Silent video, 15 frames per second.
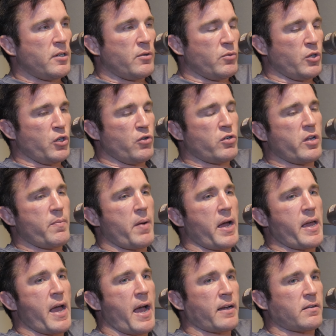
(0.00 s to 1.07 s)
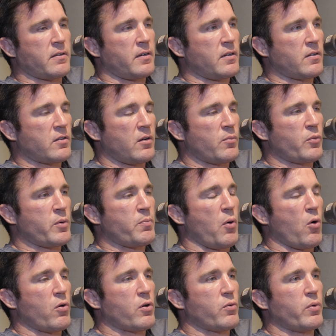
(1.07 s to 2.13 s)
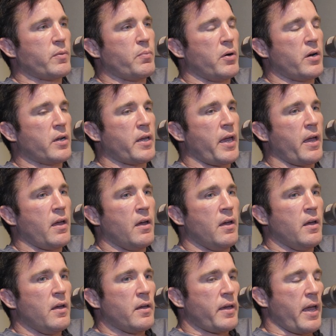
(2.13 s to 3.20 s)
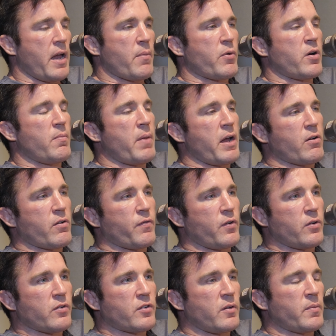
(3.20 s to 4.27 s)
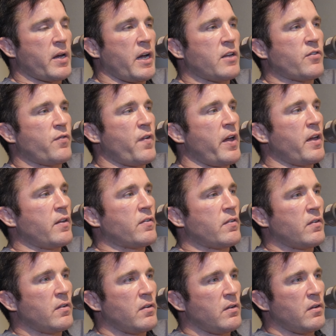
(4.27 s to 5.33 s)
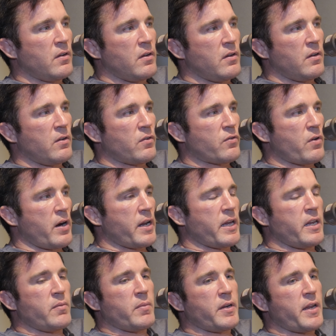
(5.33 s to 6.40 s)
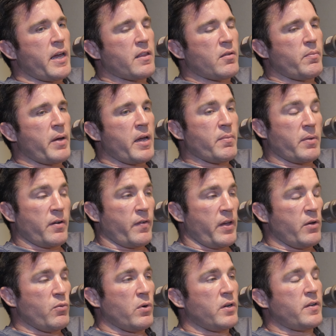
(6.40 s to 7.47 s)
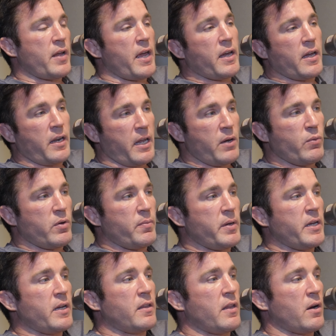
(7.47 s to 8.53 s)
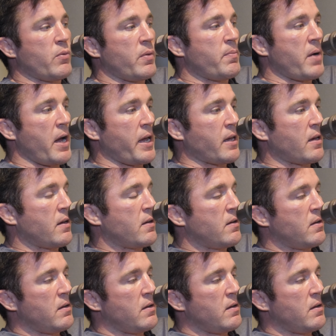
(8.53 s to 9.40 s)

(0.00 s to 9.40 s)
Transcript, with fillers: It was usually by accident. Some reporter would put a ca- camera and a microphone in some guy's face, try to get him to take the bait. But if he would take it, he would be in there with Mike.